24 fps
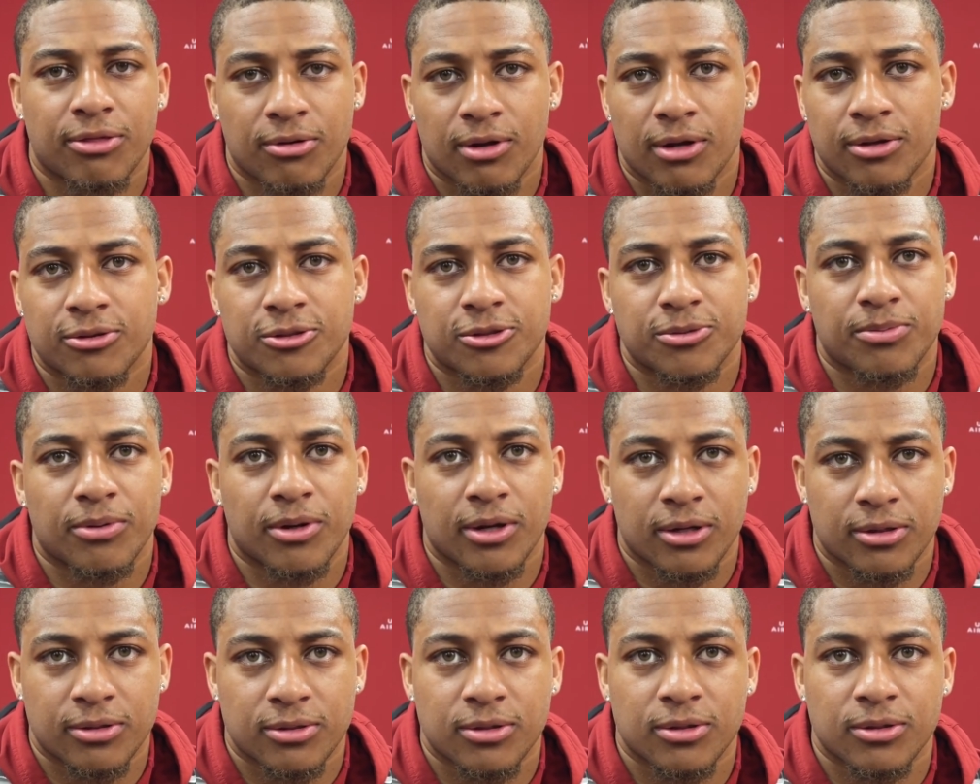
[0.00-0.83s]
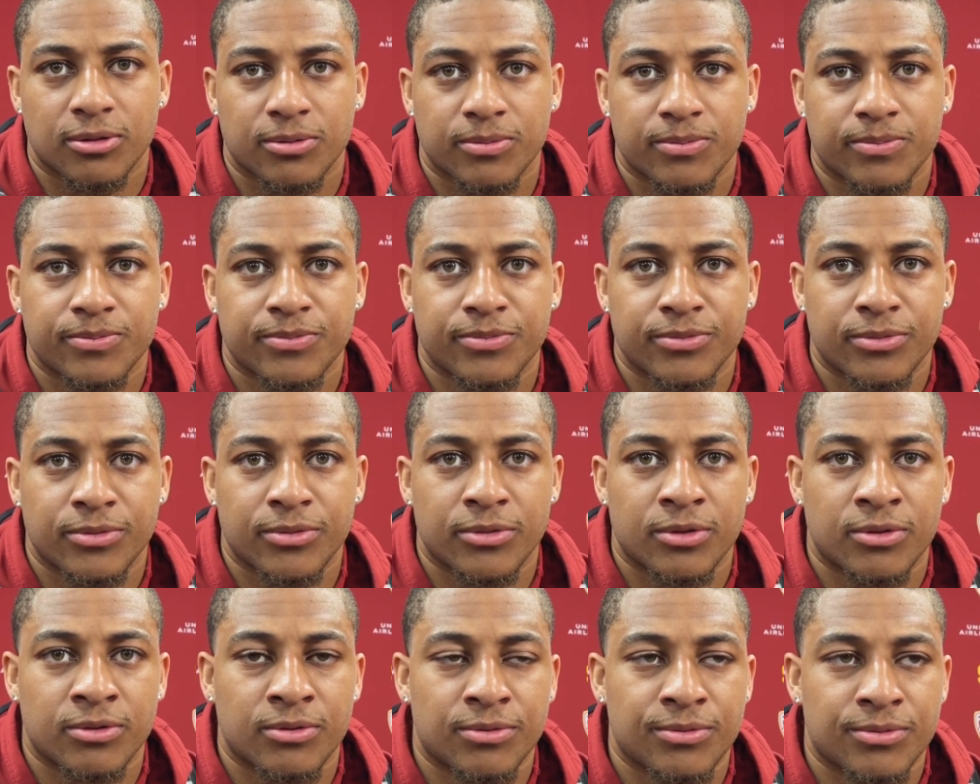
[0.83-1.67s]
throughout the spring.
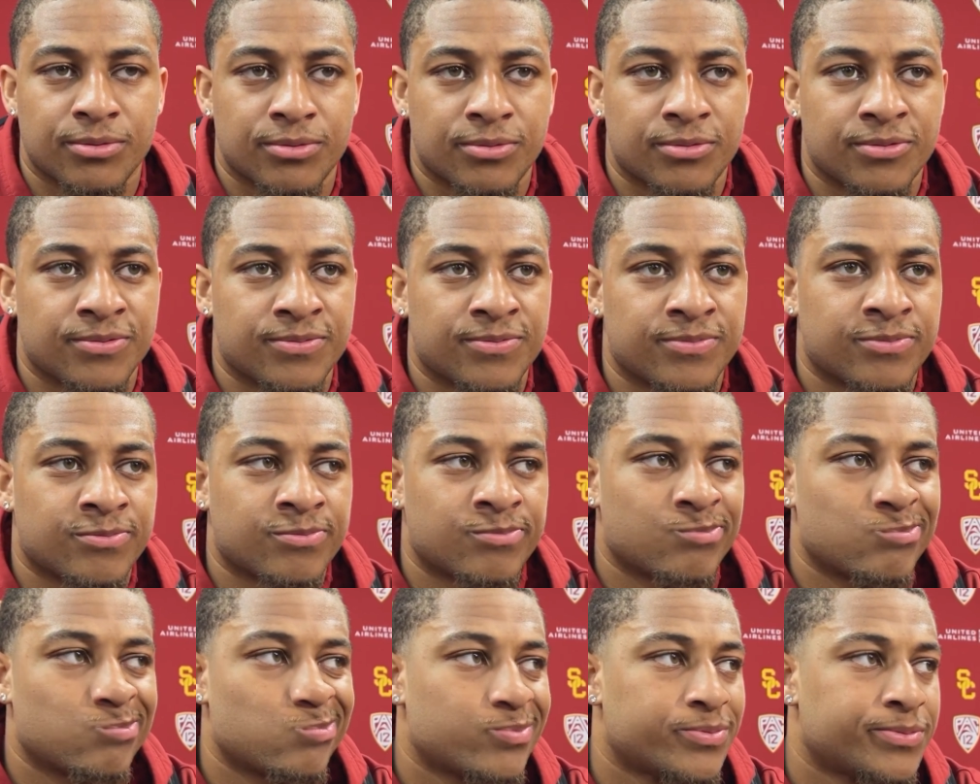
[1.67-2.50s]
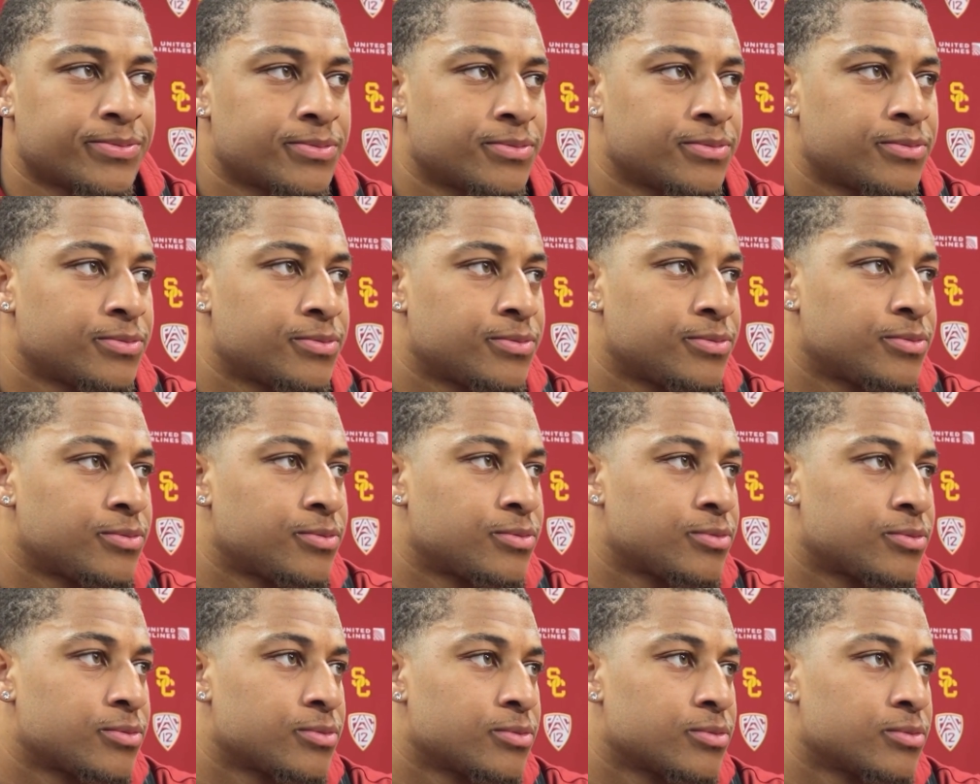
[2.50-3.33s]
So. What area of your
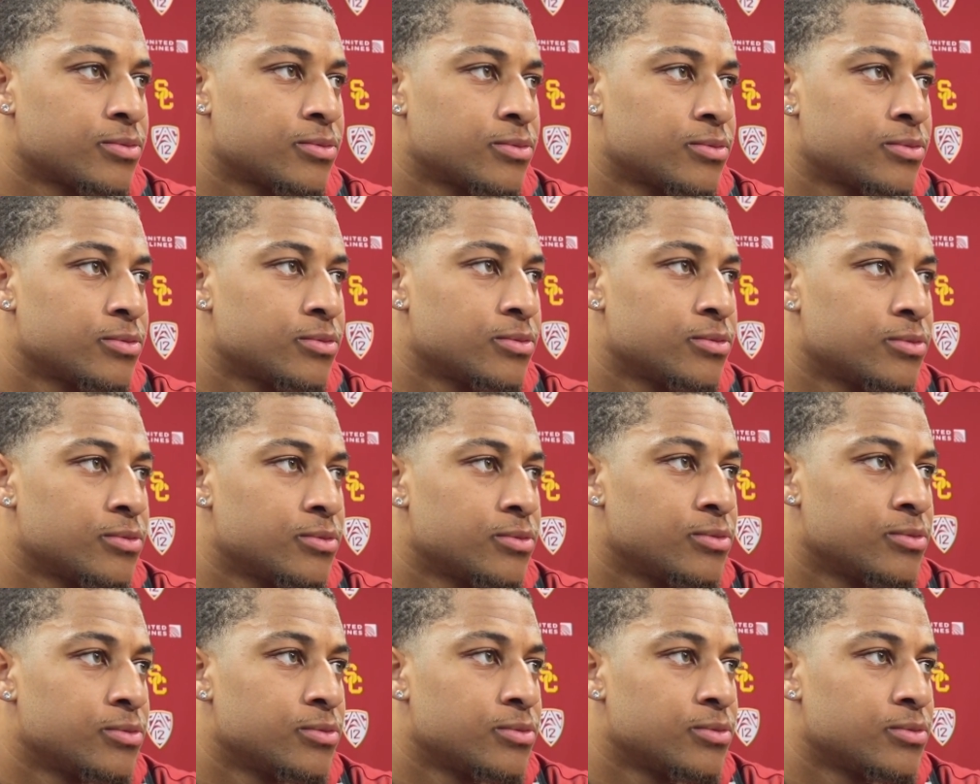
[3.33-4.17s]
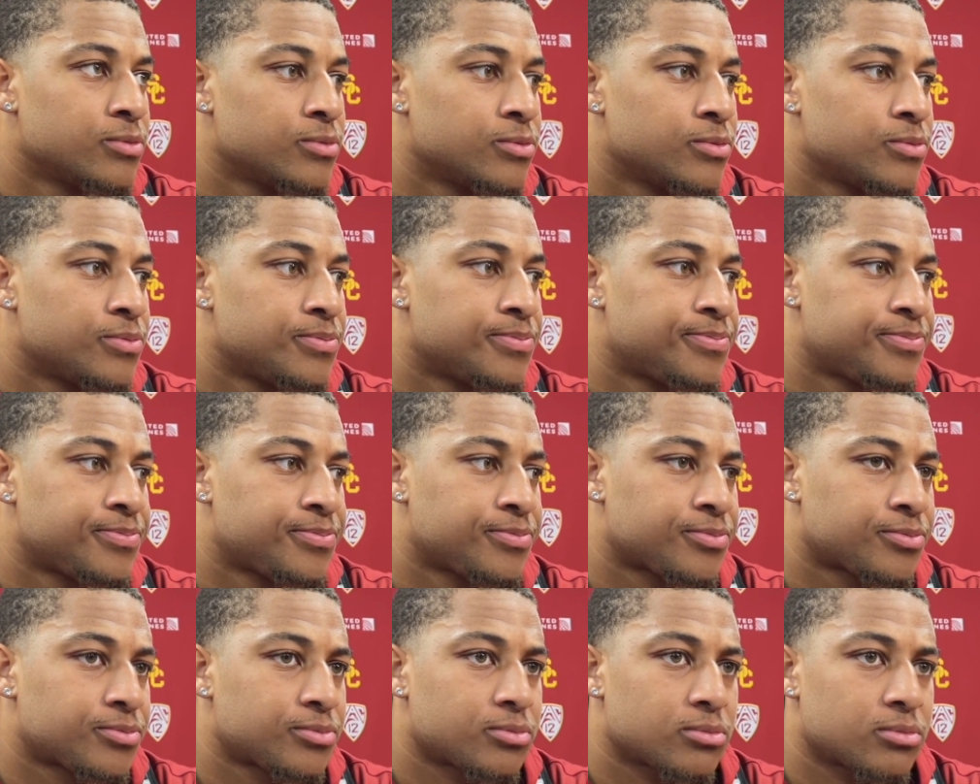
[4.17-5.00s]
game have you focused on improving this
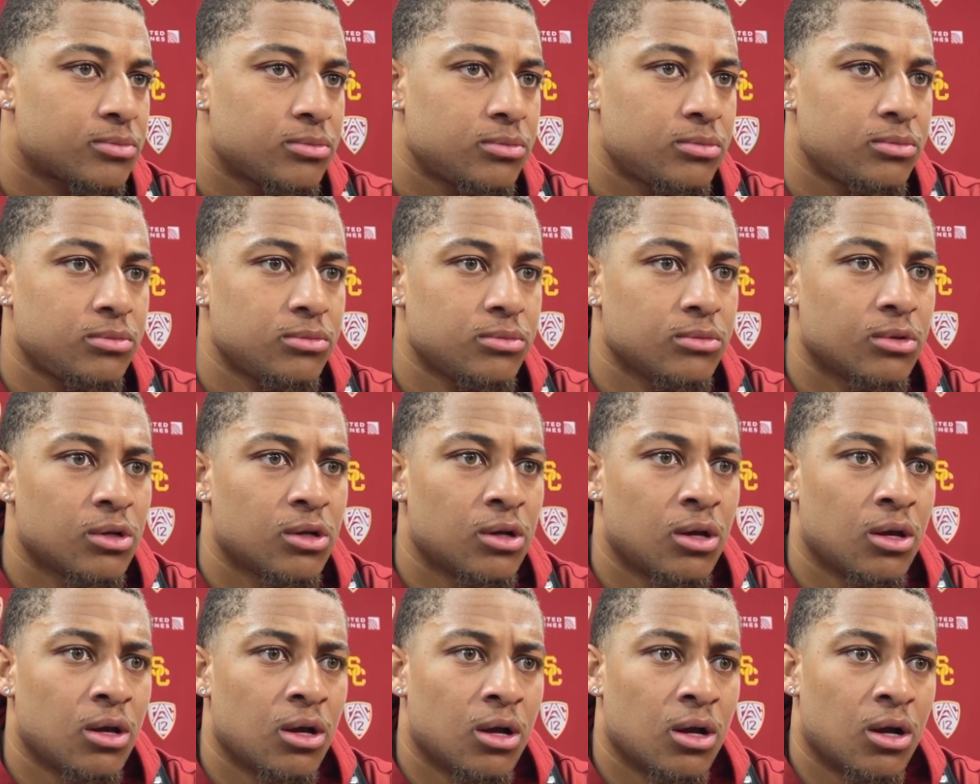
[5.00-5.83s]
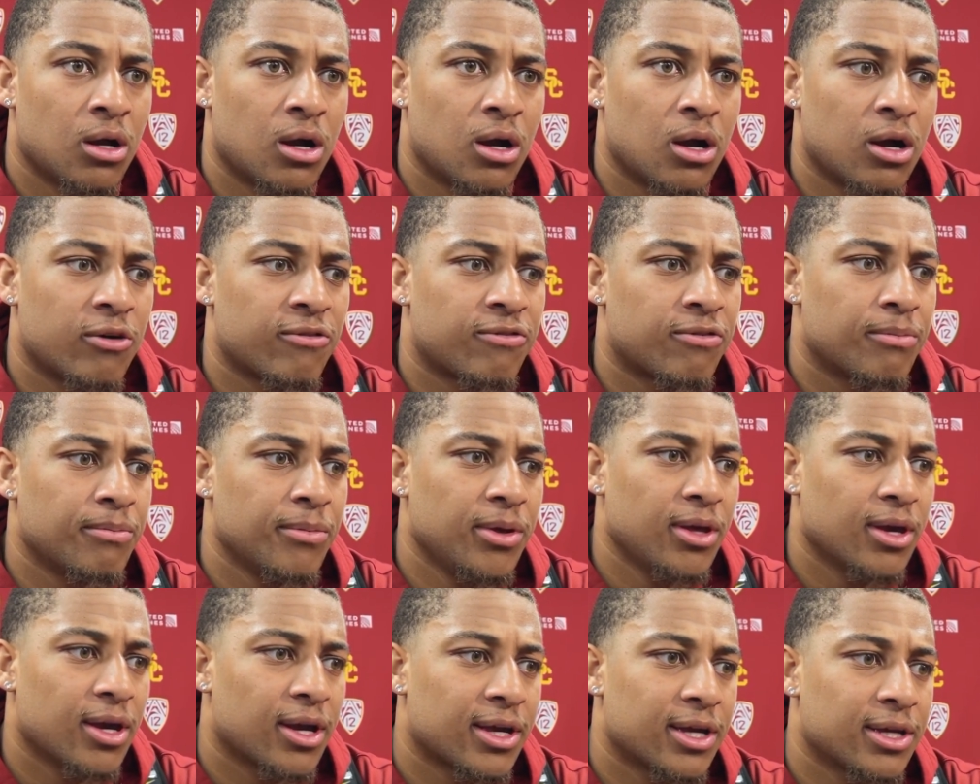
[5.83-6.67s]
offseason? For
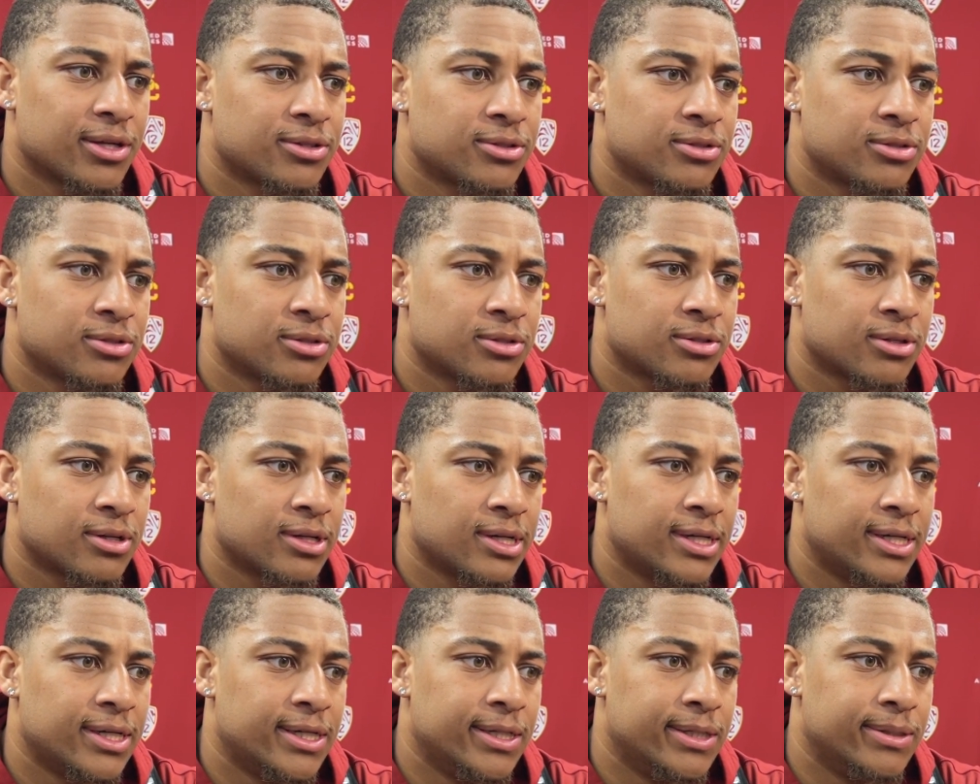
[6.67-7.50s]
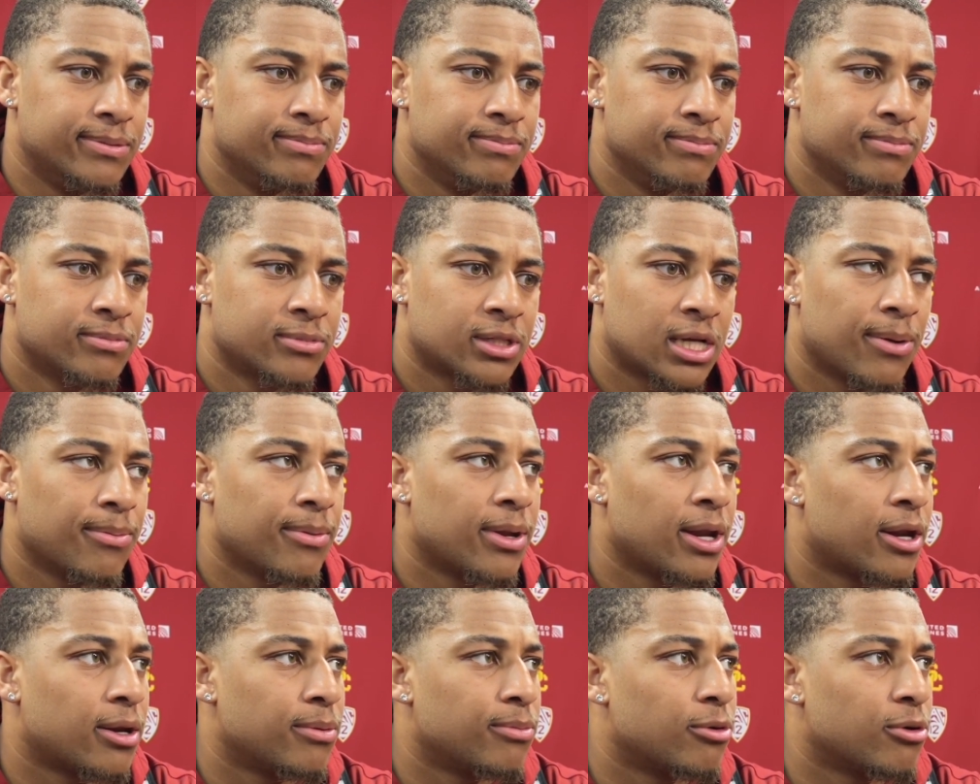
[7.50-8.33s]
me, I guess it's just coming
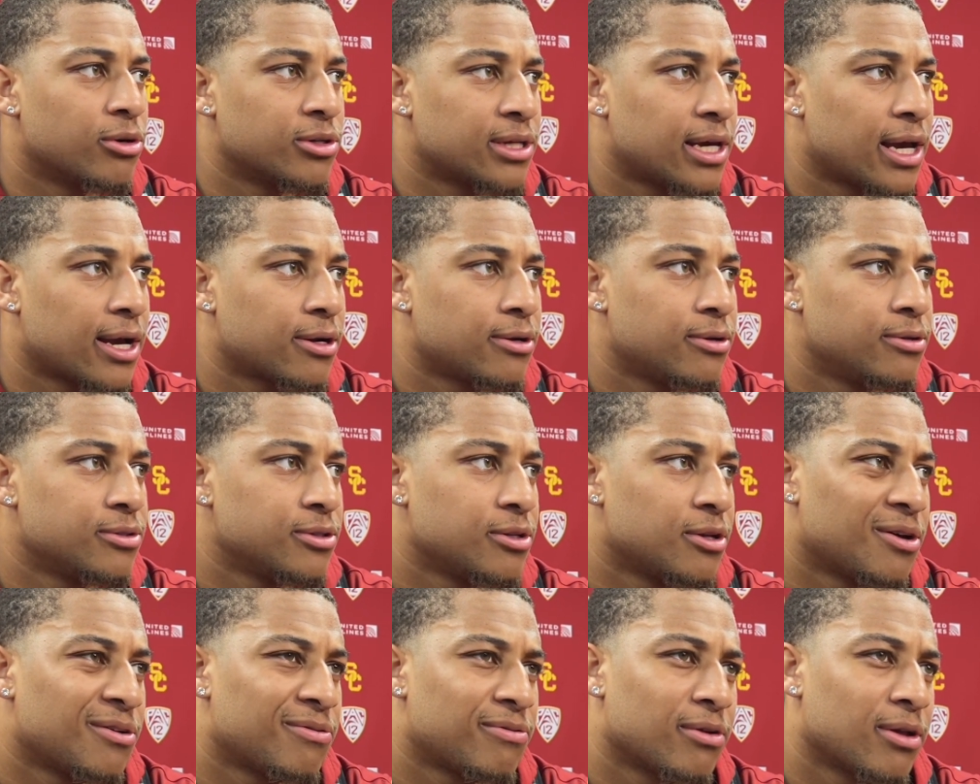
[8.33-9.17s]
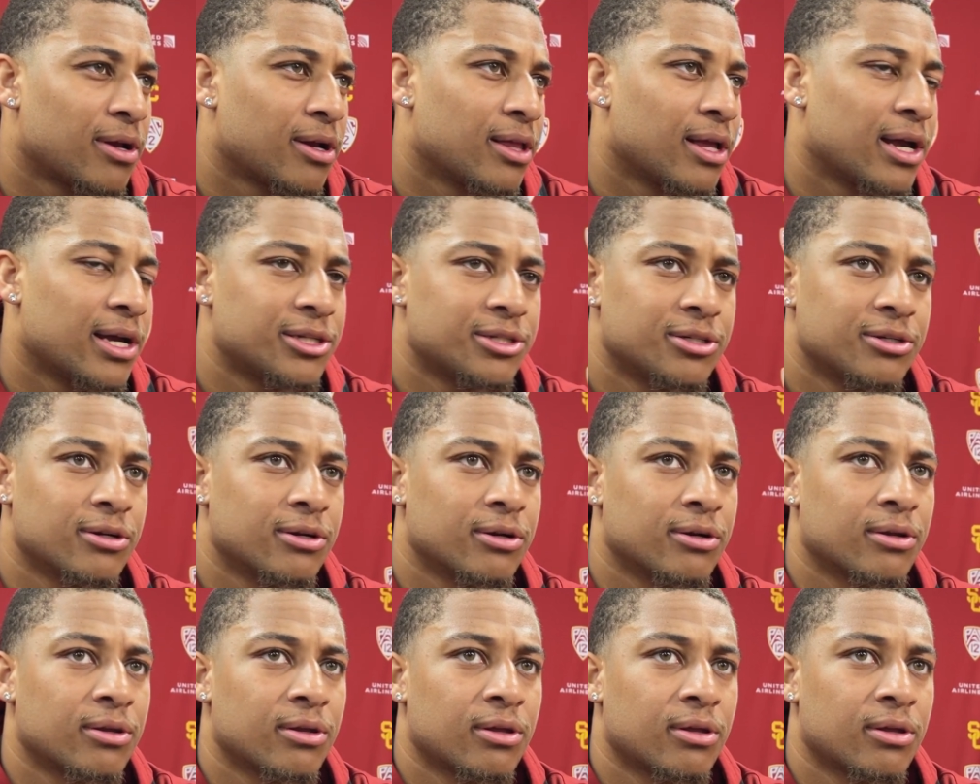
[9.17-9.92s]
out of more tackles. You know, I feel like last year,